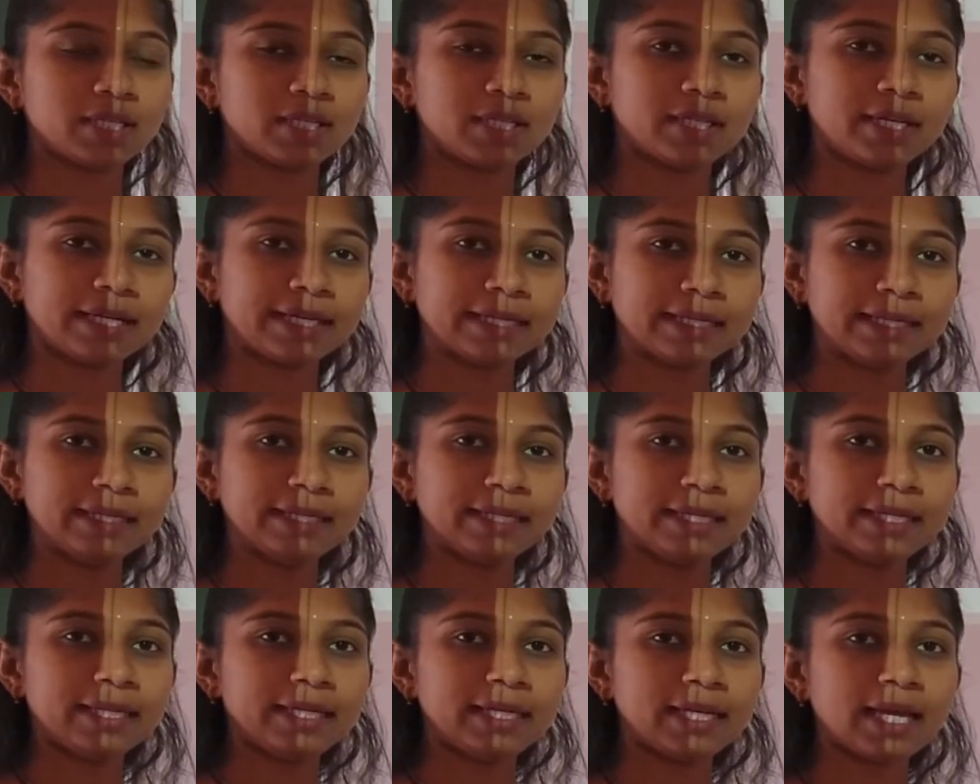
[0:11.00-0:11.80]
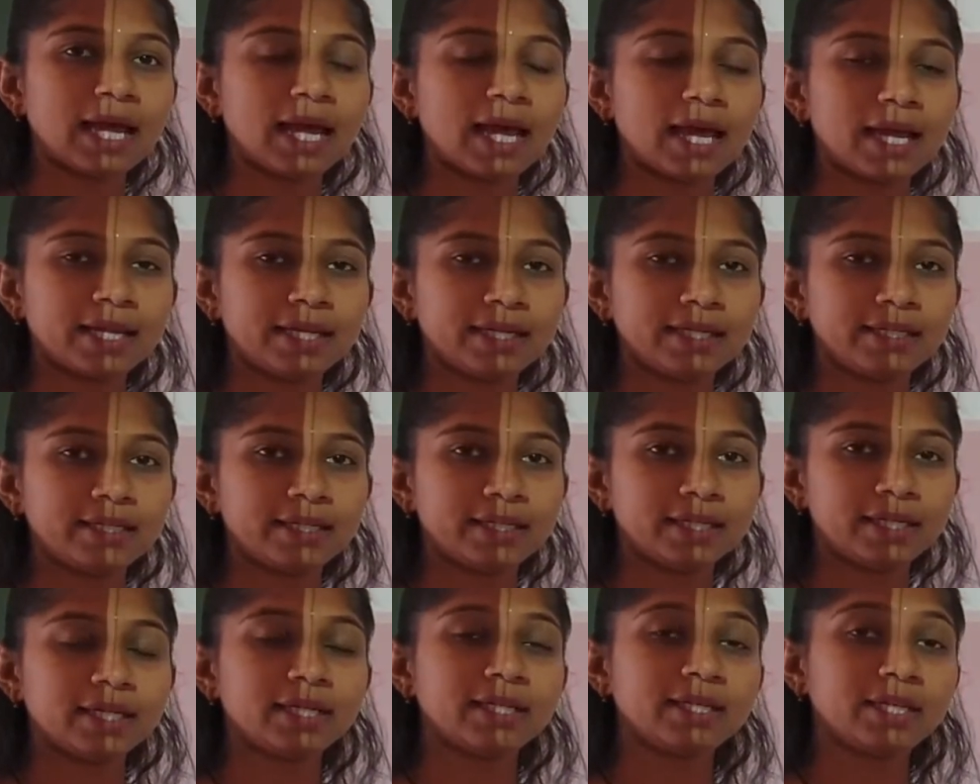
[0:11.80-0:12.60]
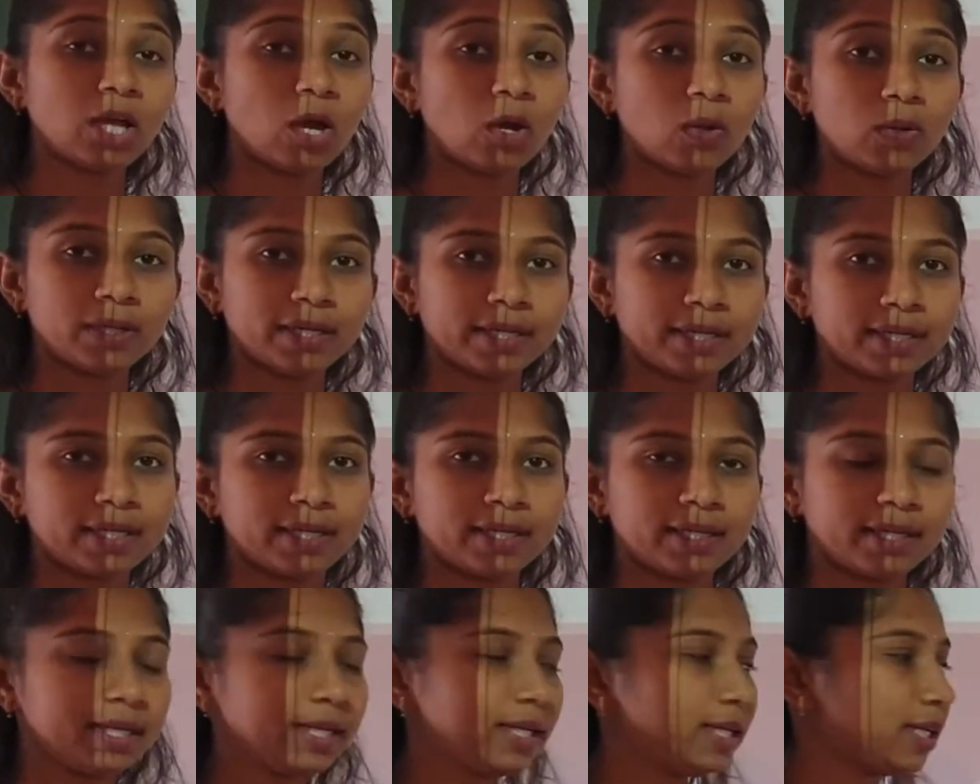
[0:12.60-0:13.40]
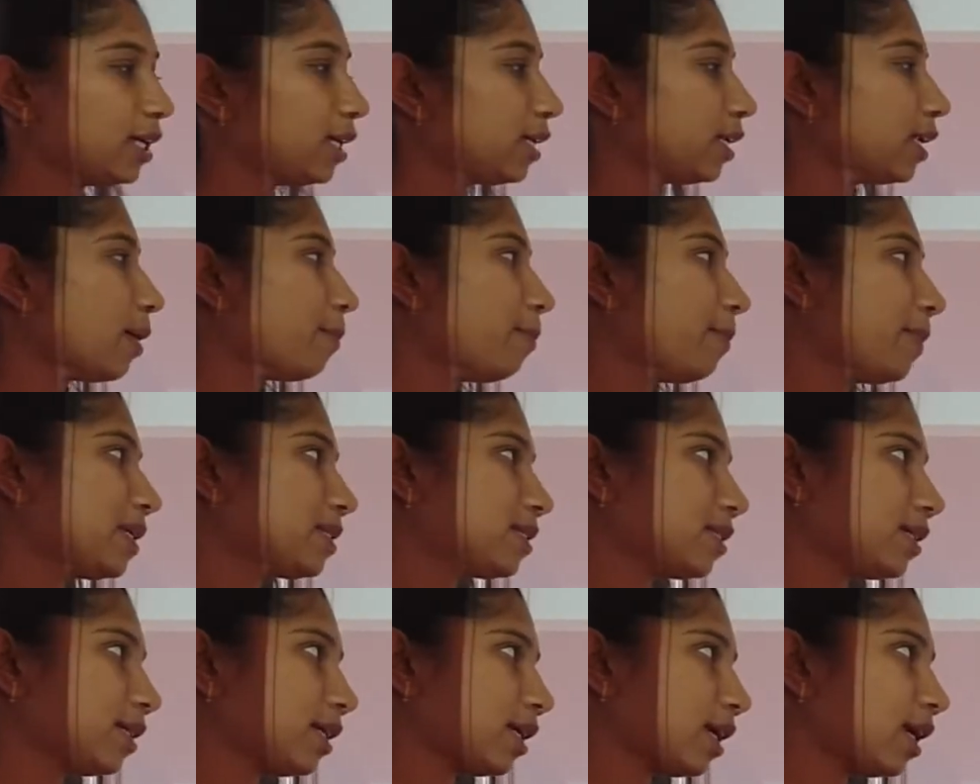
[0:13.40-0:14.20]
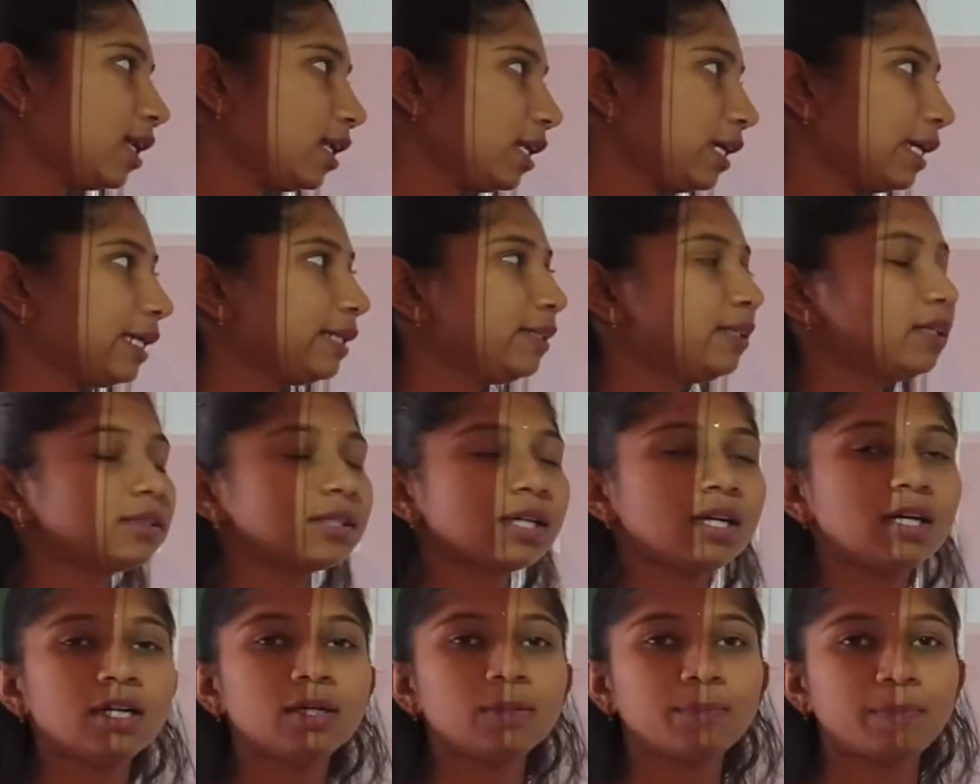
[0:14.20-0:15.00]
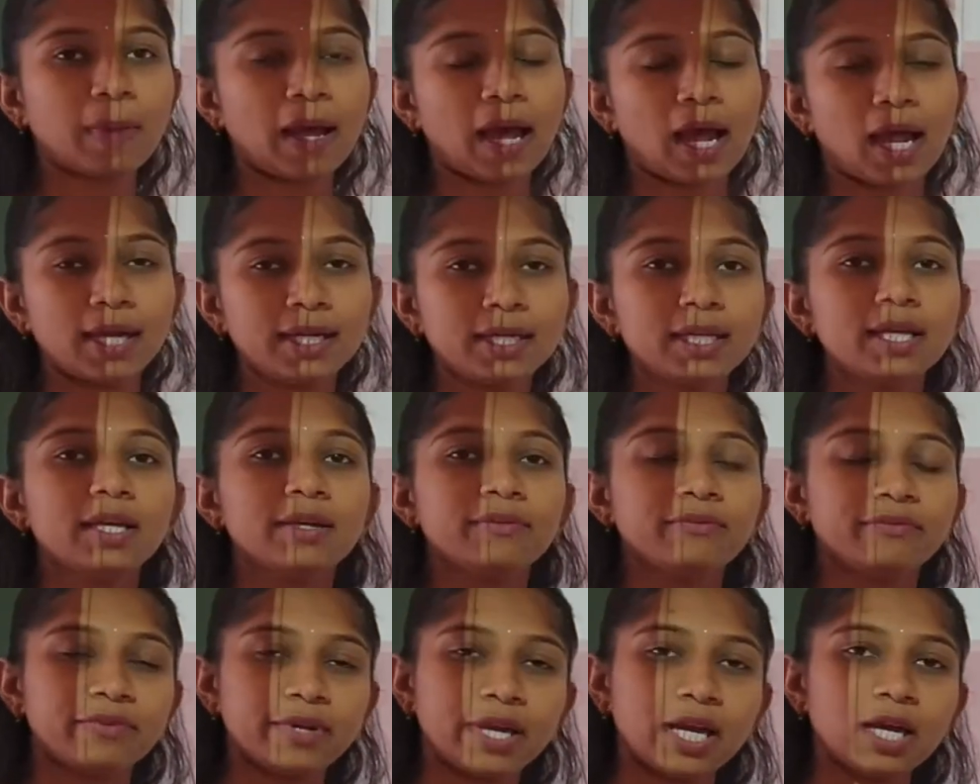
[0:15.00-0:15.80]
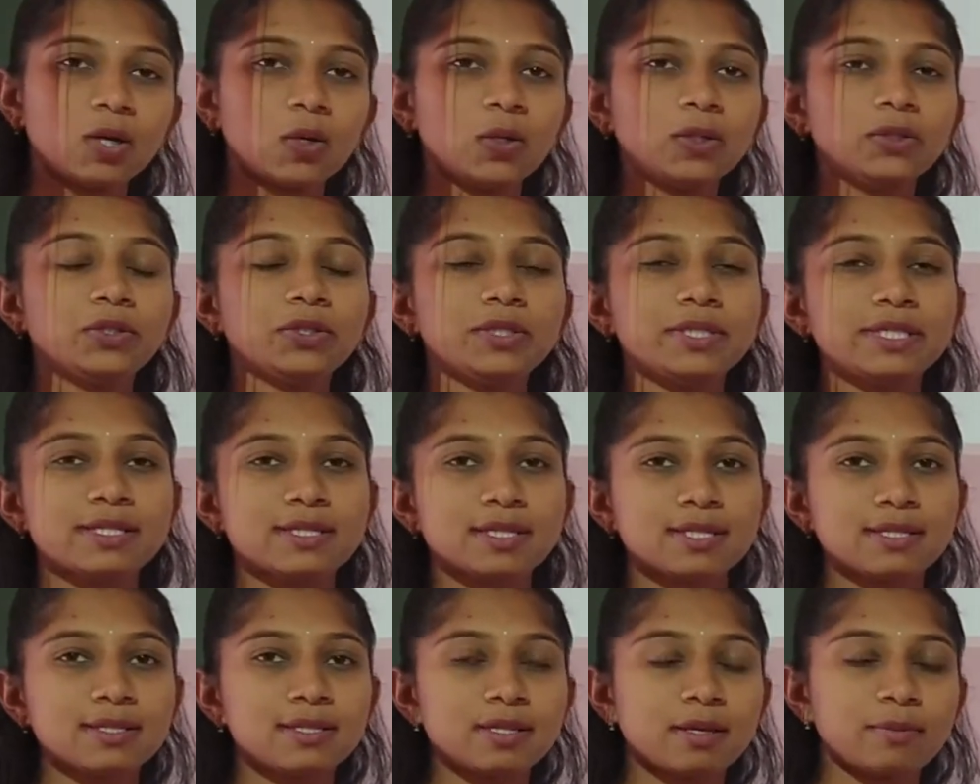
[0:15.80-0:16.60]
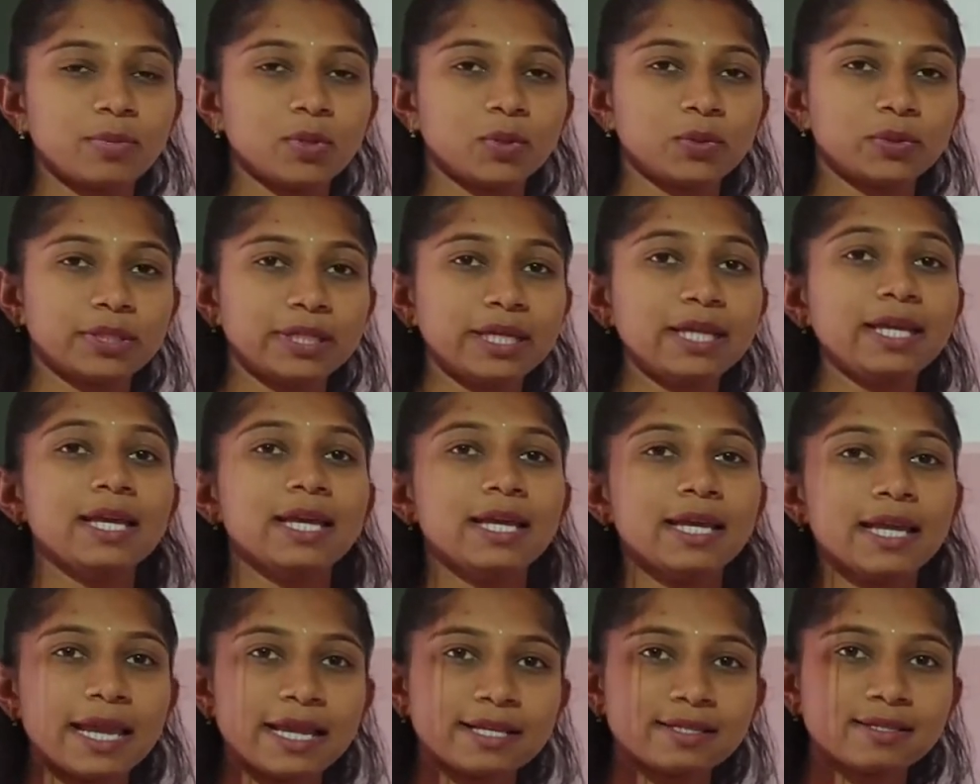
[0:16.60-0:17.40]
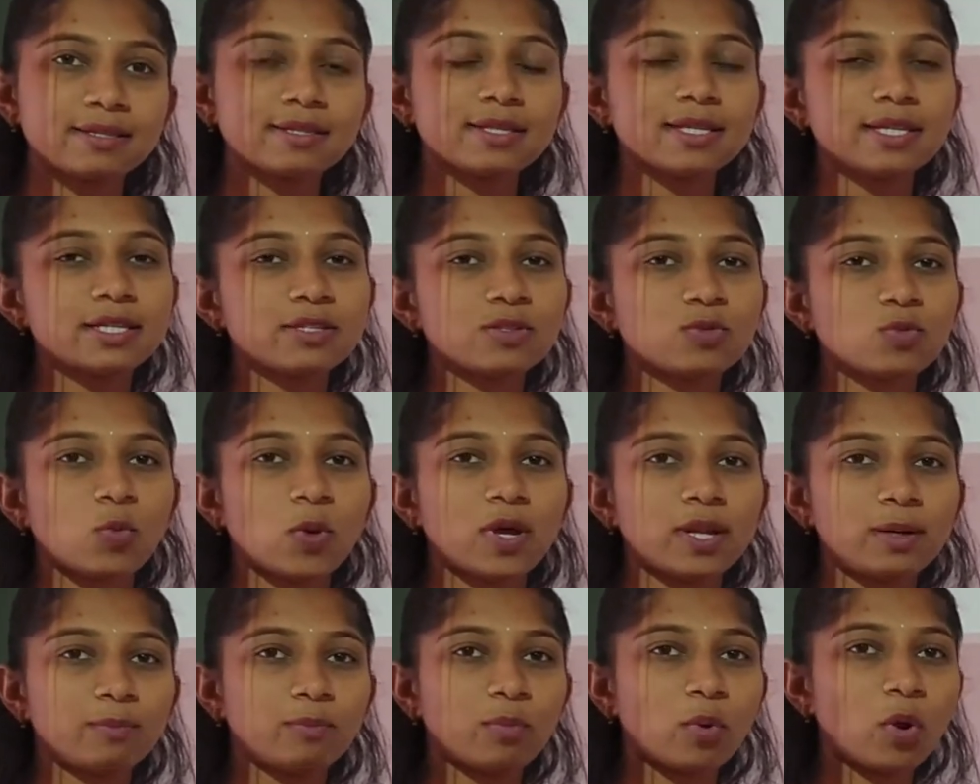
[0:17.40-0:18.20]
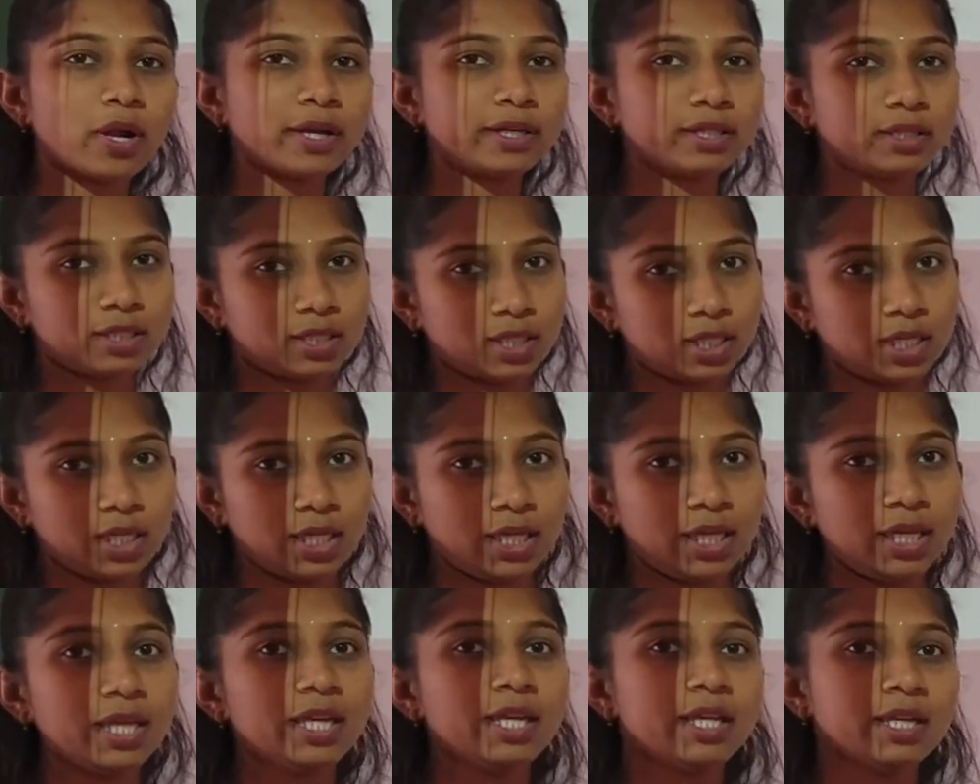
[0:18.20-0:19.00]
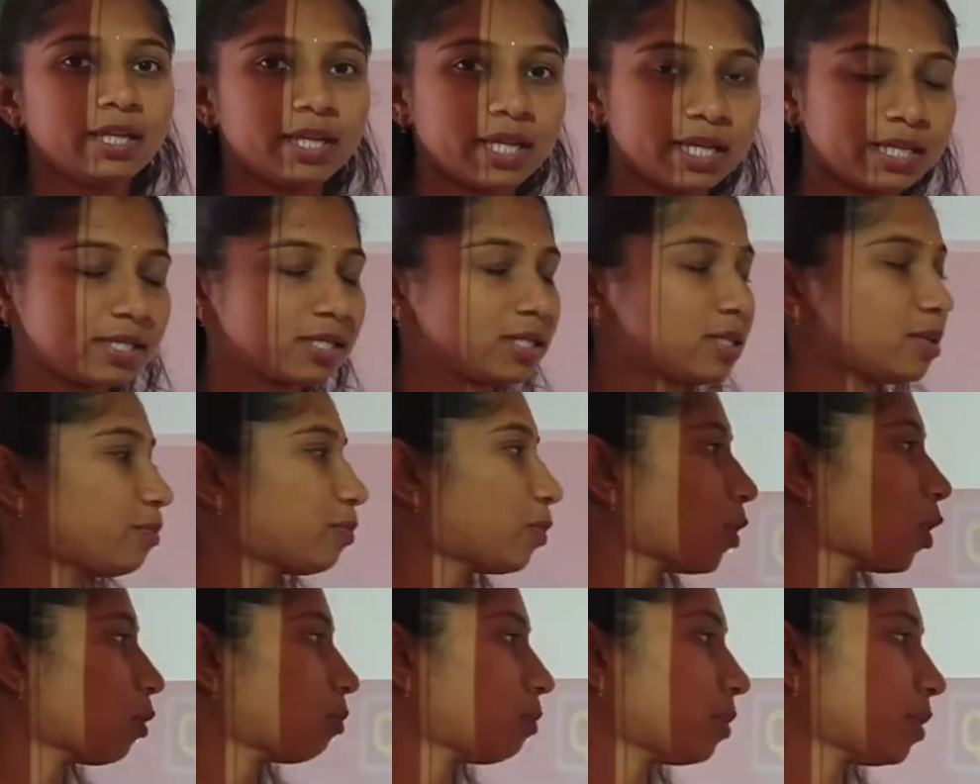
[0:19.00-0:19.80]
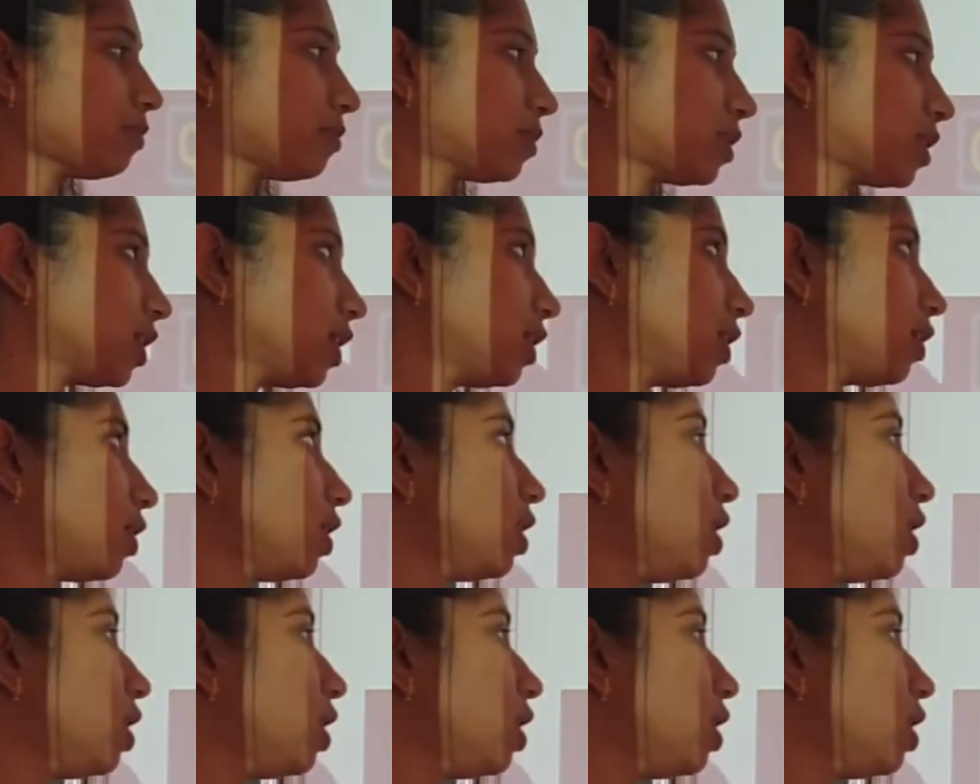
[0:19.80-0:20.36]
recurring and non-recurring numbers and all. In the third part, we are going to discuss about the exercise 1.3 next problems here.